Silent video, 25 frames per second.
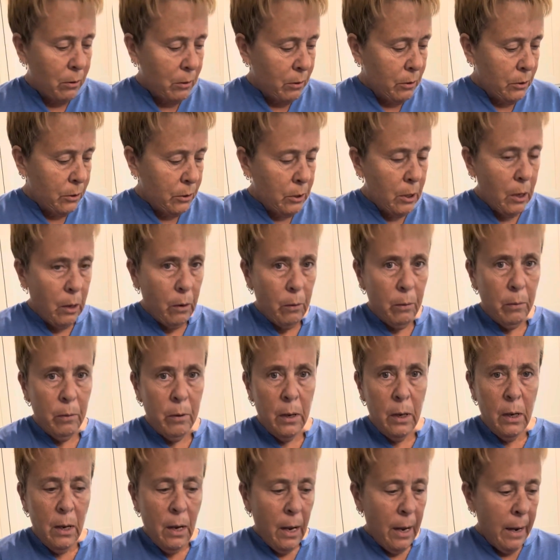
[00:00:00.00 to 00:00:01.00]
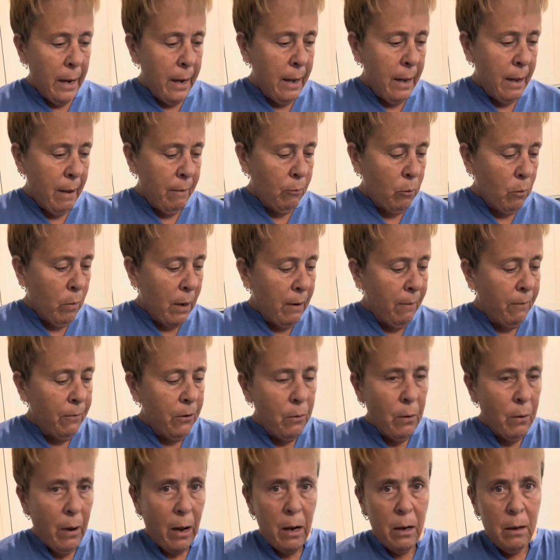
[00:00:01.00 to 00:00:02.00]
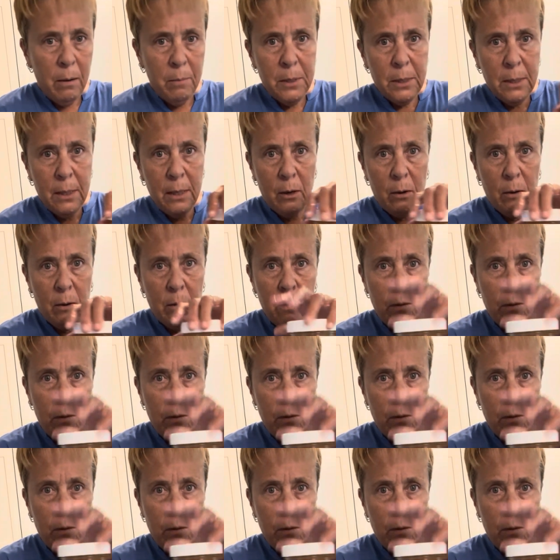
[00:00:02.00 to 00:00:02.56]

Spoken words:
So I have quite a few items here.